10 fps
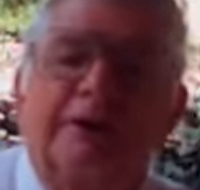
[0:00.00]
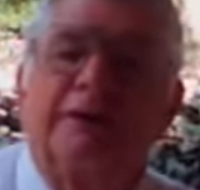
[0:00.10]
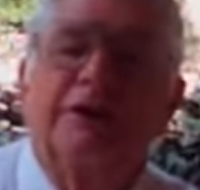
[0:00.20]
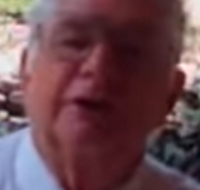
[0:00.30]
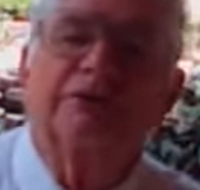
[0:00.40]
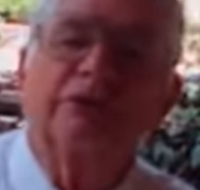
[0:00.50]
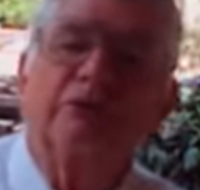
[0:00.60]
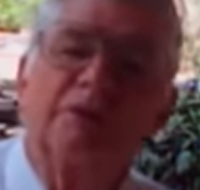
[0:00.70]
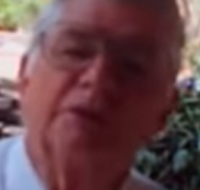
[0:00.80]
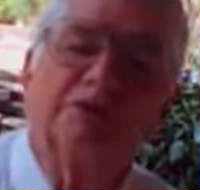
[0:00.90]
in the next
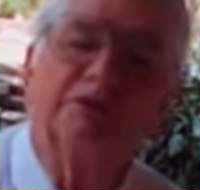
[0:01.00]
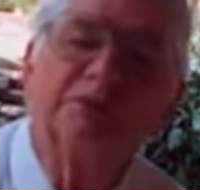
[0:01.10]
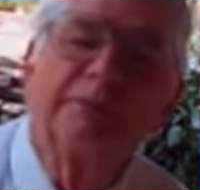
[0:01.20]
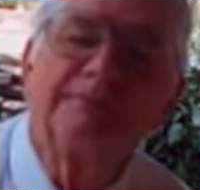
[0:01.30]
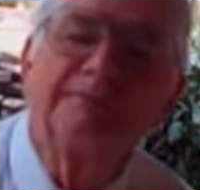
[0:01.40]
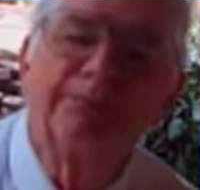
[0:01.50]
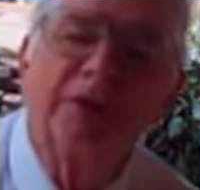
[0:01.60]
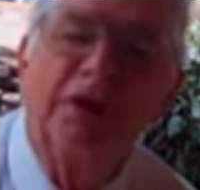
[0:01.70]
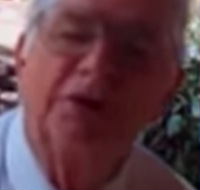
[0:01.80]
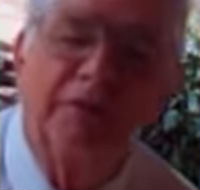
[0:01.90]
few months,
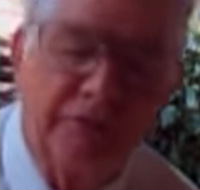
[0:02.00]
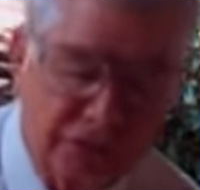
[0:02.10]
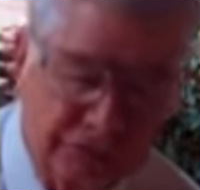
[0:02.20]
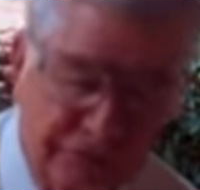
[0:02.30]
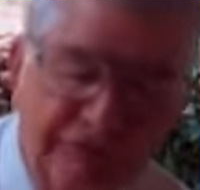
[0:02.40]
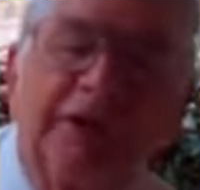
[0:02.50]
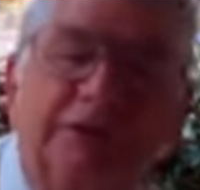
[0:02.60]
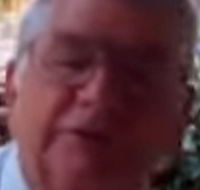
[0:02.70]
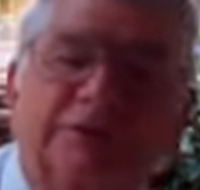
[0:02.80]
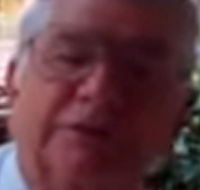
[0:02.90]
and give us the
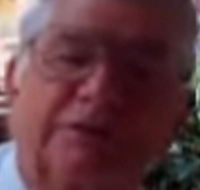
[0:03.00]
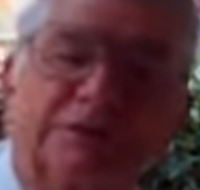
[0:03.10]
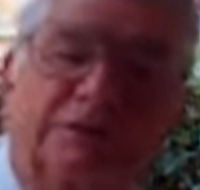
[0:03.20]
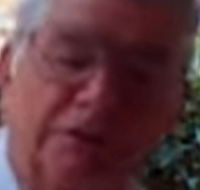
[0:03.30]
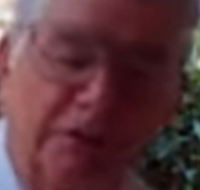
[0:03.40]
finances